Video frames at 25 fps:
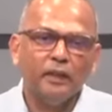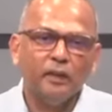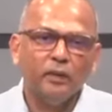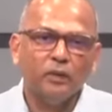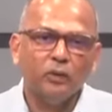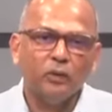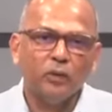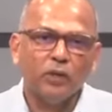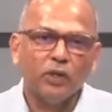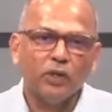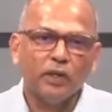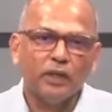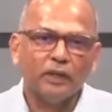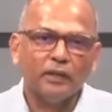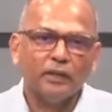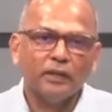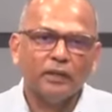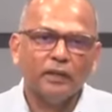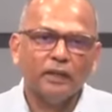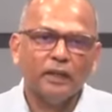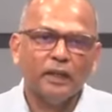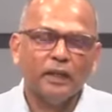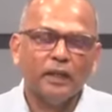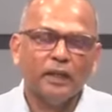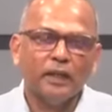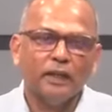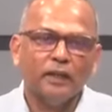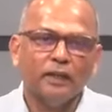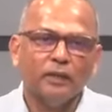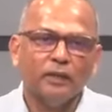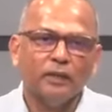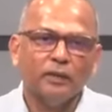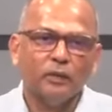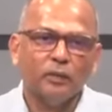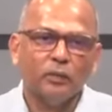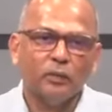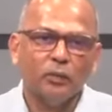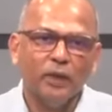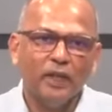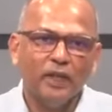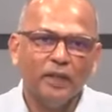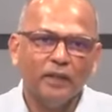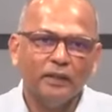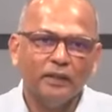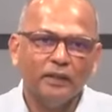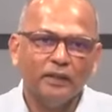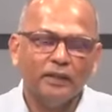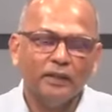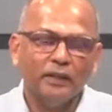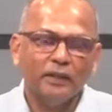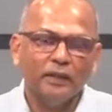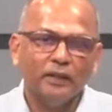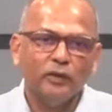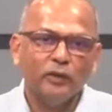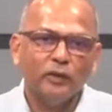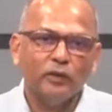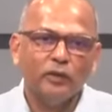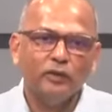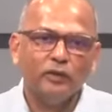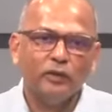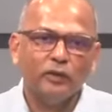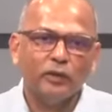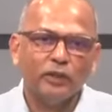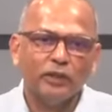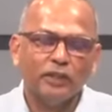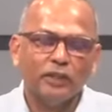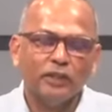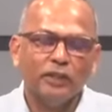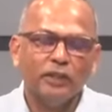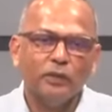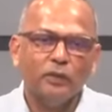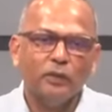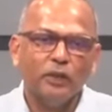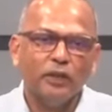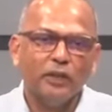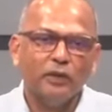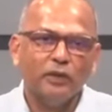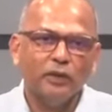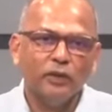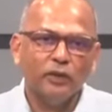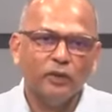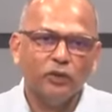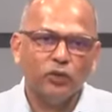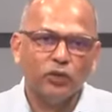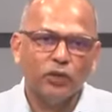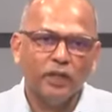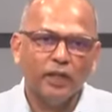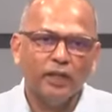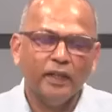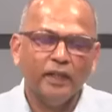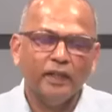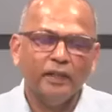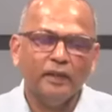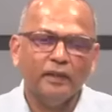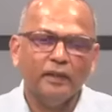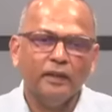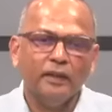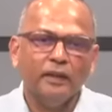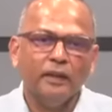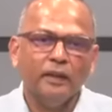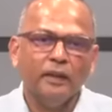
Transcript: worked at Wayne State University, where he trained.